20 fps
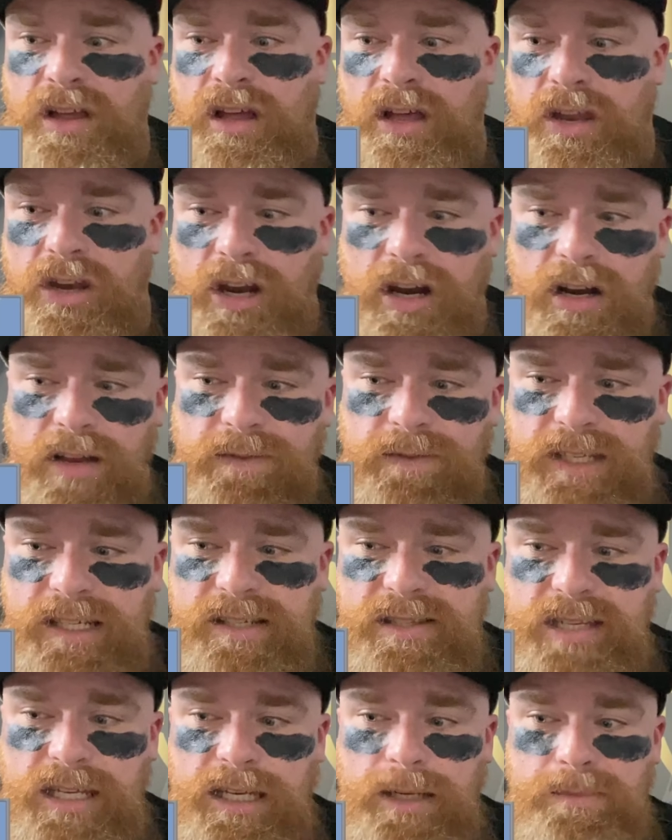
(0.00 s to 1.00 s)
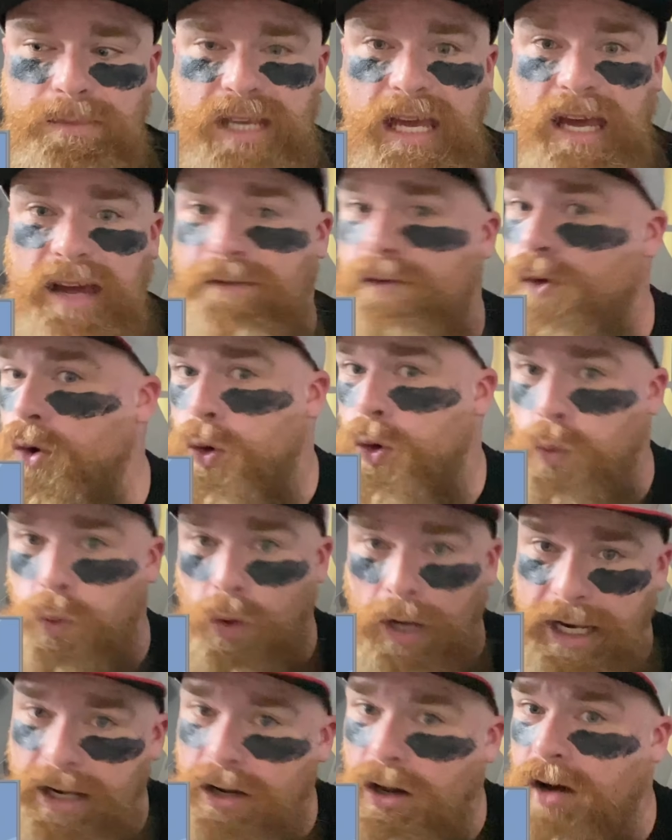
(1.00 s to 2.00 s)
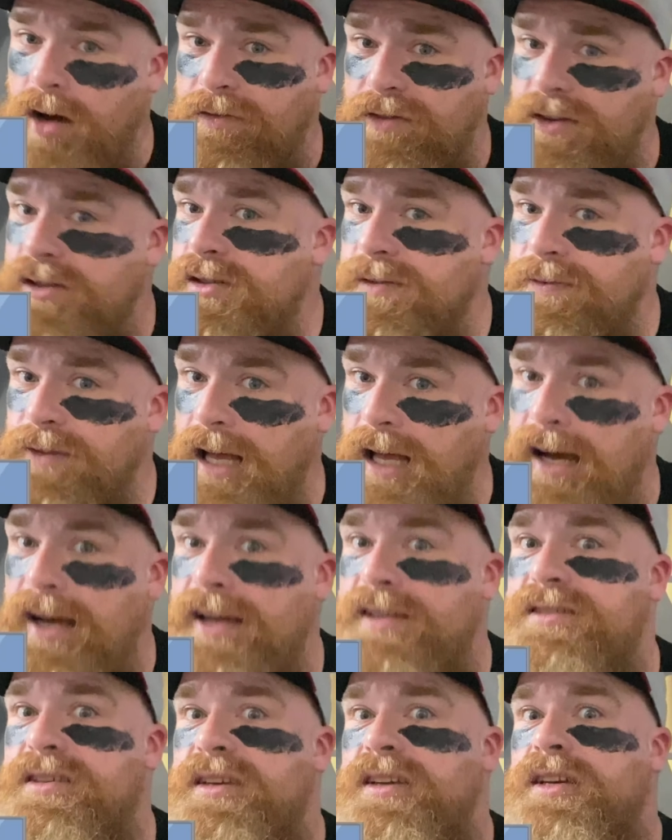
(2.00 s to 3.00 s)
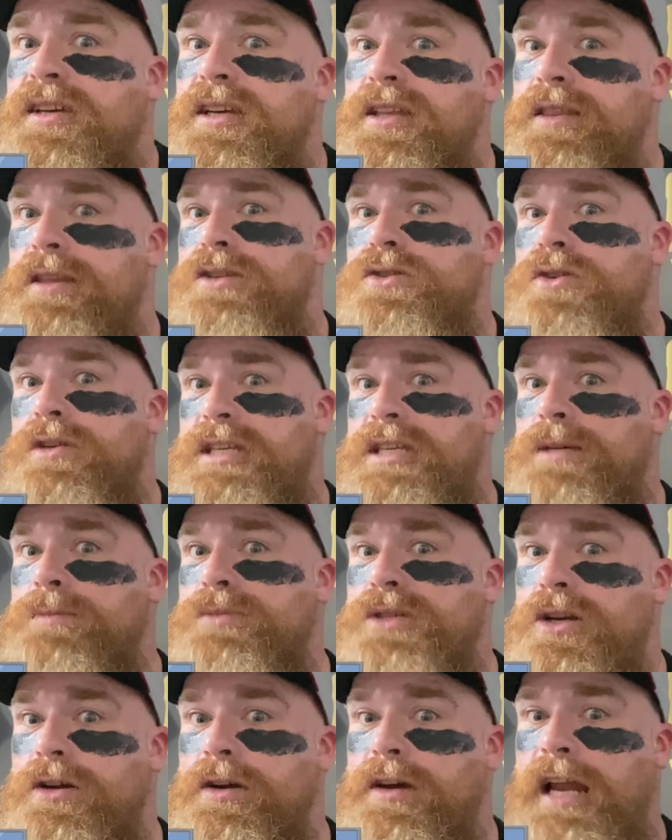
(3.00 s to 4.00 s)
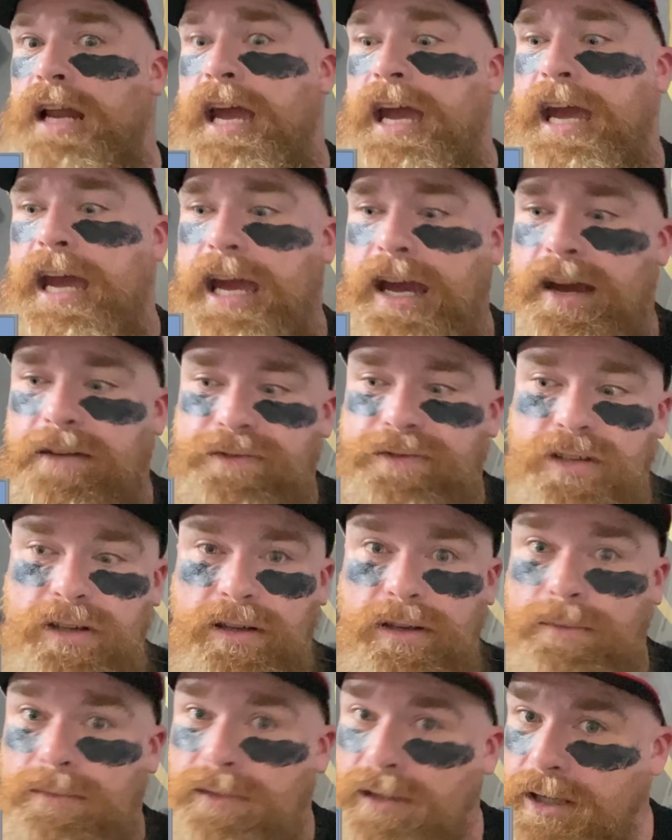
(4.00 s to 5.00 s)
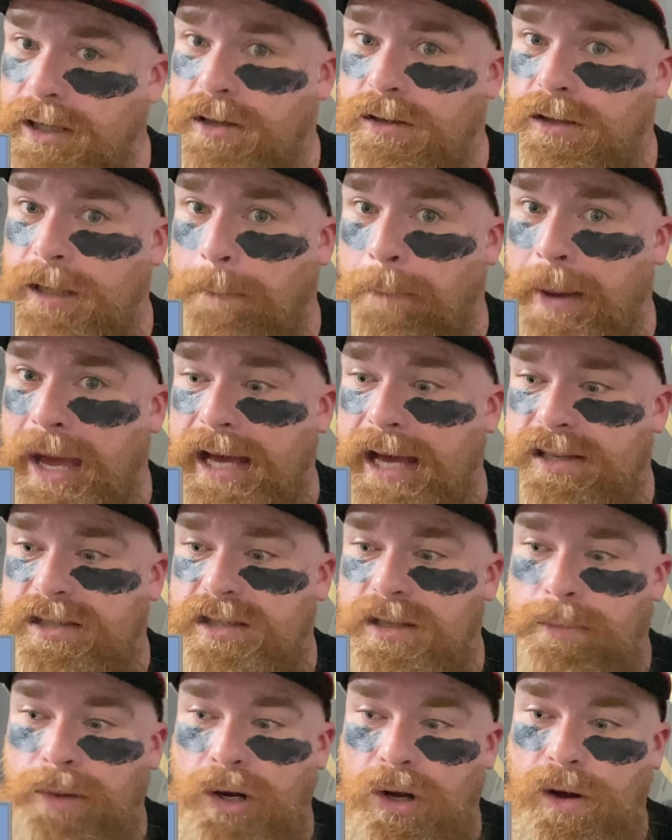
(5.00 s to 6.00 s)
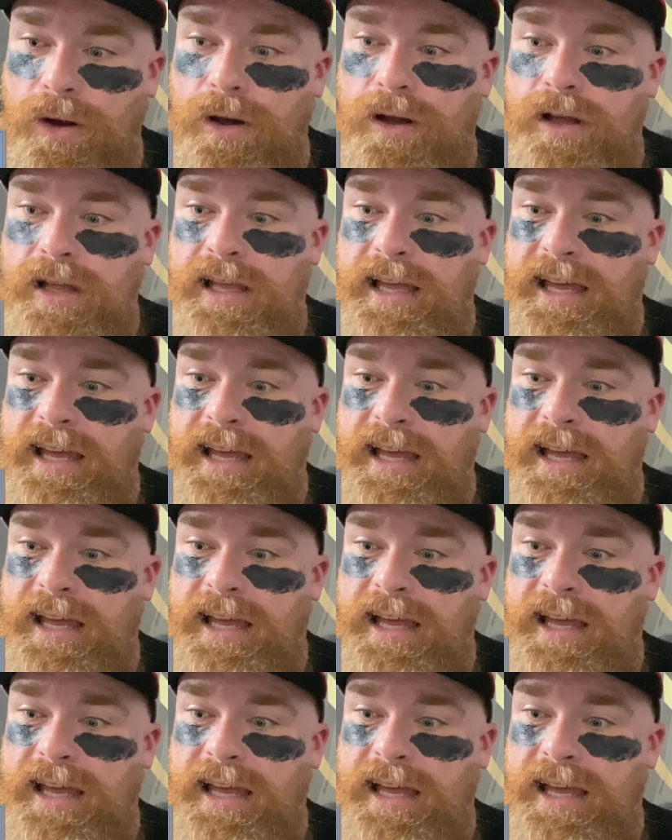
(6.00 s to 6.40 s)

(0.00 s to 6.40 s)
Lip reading: None of these teams have great offensive lines. These are teams that are going to have to literally pass the ball.